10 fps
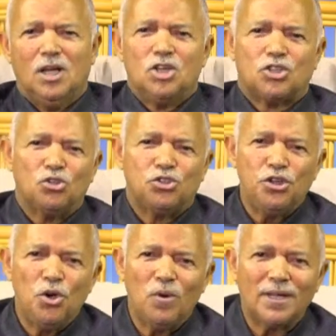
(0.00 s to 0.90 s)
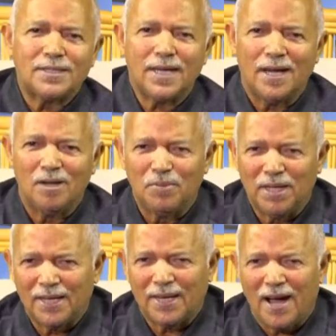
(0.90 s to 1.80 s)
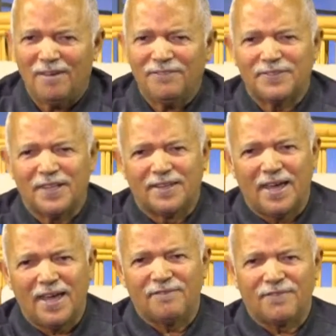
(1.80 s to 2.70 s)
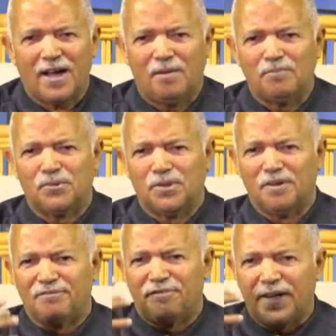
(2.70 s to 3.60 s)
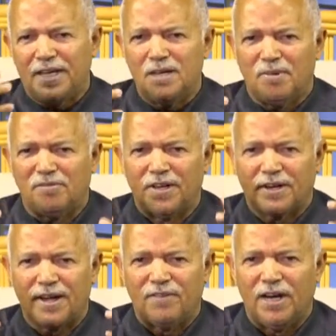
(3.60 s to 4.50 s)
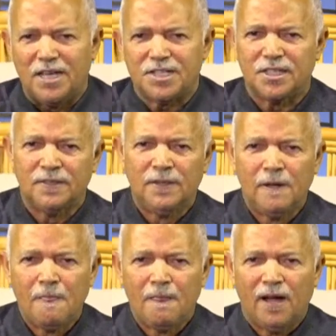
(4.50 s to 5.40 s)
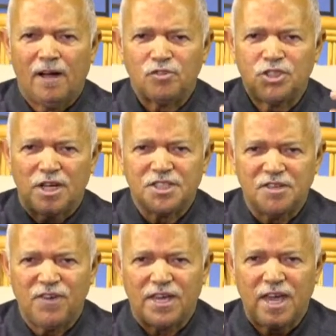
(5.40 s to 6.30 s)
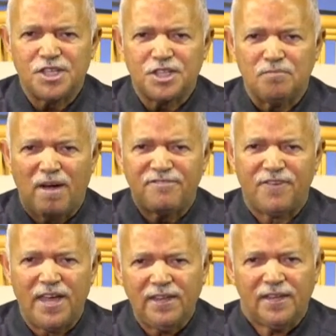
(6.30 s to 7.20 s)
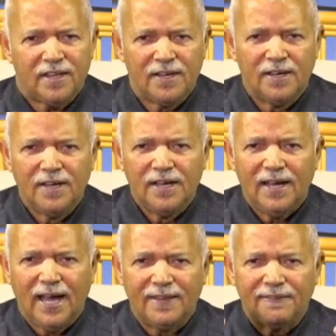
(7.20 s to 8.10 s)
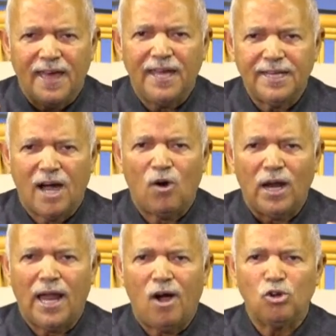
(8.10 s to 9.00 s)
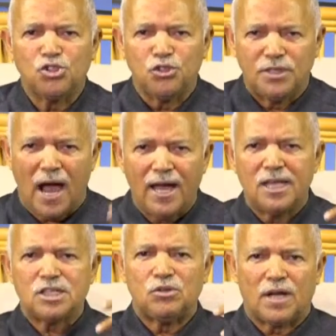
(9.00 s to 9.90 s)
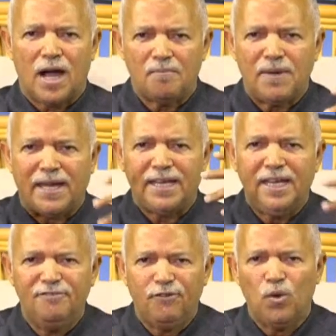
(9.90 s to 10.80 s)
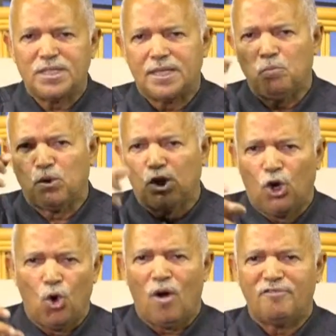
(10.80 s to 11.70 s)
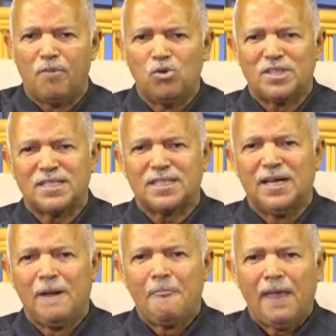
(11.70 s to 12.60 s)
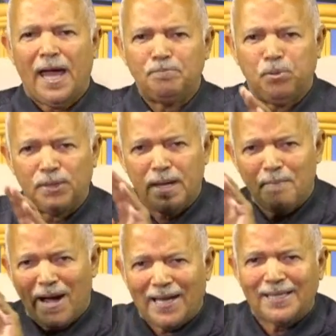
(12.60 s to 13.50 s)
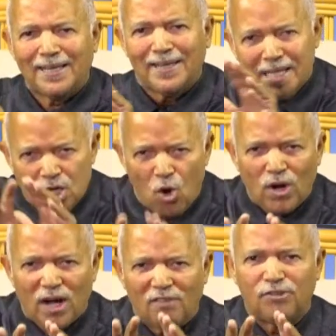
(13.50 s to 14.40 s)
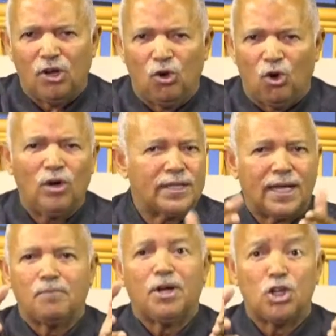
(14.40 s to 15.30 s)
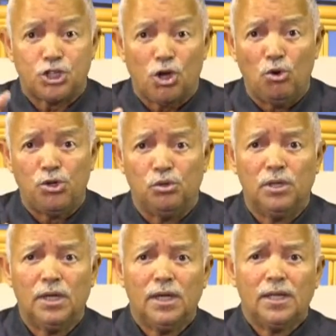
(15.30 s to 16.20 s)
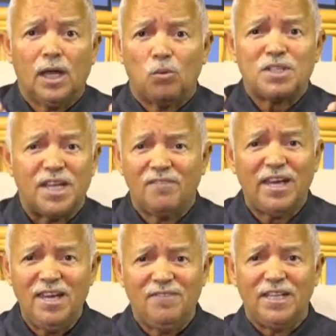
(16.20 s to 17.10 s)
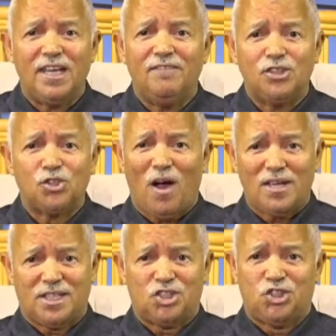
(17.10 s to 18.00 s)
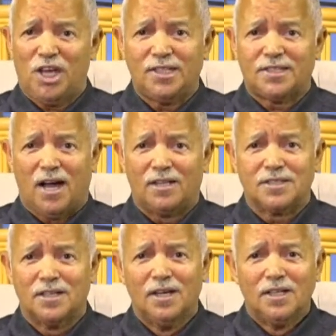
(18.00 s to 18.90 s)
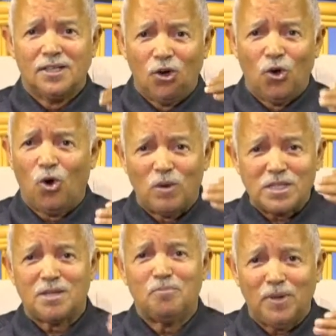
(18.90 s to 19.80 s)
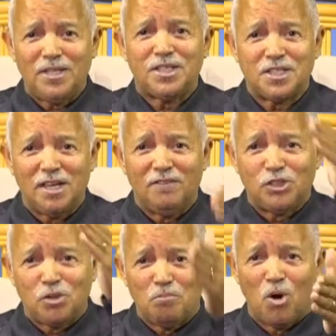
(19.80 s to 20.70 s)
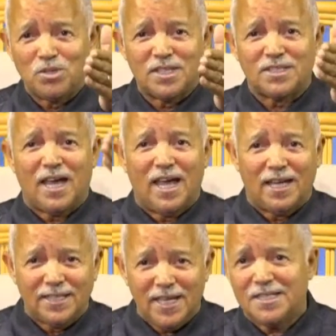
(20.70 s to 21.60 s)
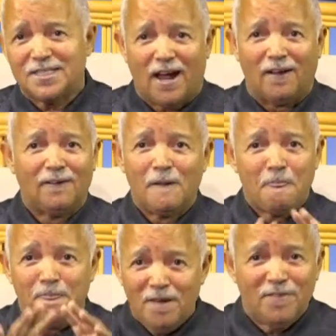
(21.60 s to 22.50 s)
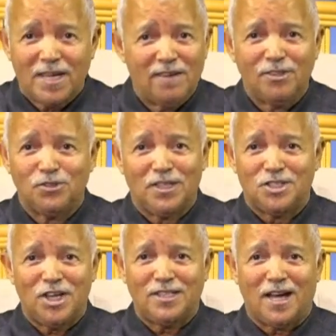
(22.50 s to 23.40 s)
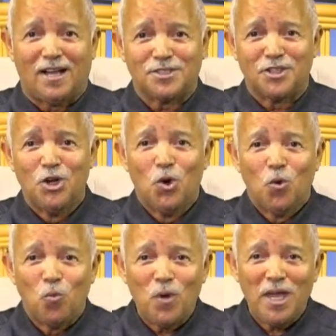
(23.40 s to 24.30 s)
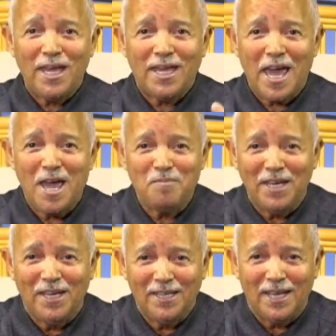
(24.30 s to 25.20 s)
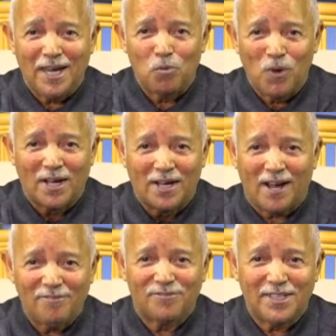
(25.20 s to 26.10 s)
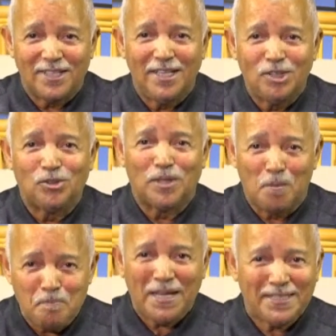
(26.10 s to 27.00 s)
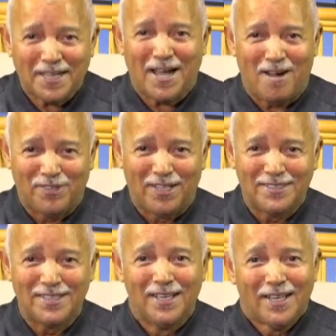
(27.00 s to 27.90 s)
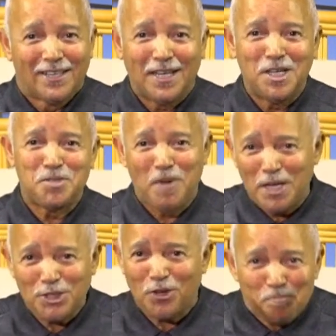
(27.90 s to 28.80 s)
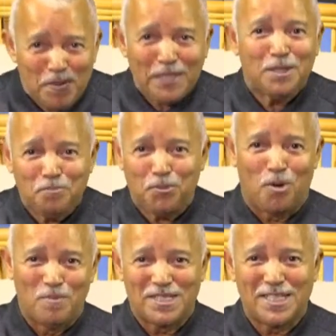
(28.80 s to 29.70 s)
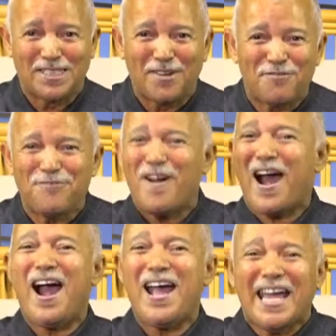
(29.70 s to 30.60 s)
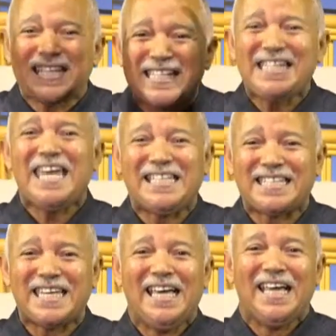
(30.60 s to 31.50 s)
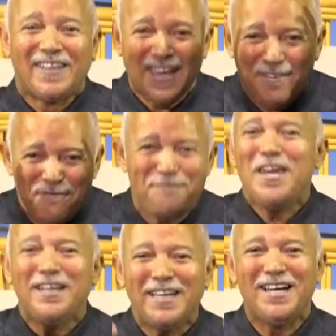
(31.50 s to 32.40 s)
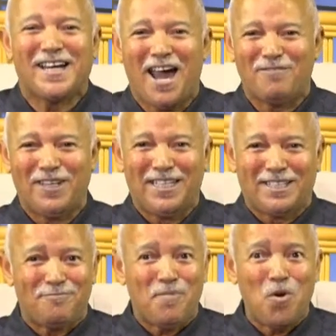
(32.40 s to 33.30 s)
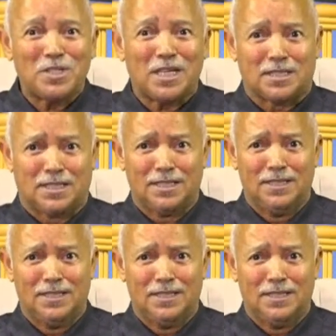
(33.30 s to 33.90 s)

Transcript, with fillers: So, do you want to tell me that after they have come to the freedom of the revelation of justification by faith, and they now allow Judaists to come and influence them with the law of Moses and put them under the yoke of the law that I'm going to show you that was never even given to us as Gentiles. The law was simply just given to Moses and Israel, never given to the Gentiles. We came in and were grafted into the better covenant that is based on better promises that far exceeds the inferior covenant of Moses.